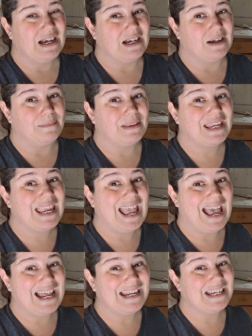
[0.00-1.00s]
The
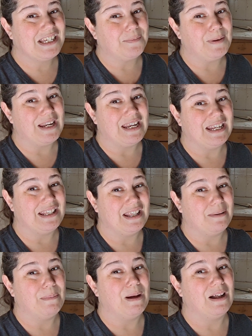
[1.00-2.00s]
cat has been in
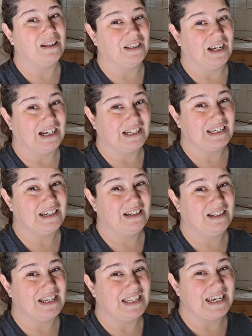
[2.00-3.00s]
them a lot.
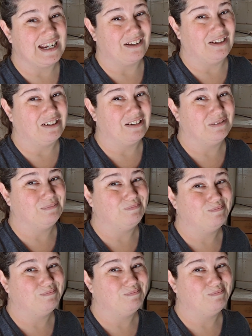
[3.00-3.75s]
Let's take a look.